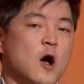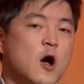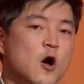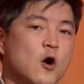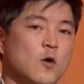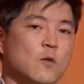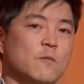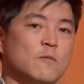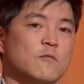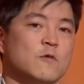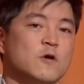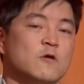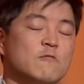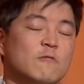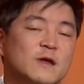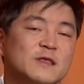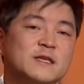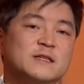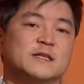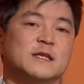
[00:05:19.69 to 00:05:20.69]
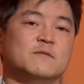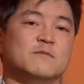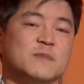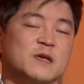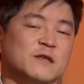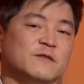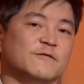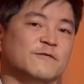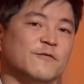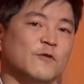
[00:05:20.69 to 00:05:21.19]
home, what does that
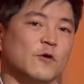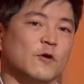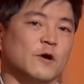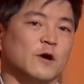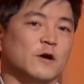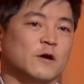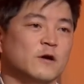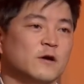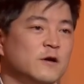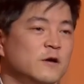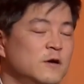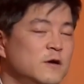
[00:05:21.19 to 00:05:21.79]
mean for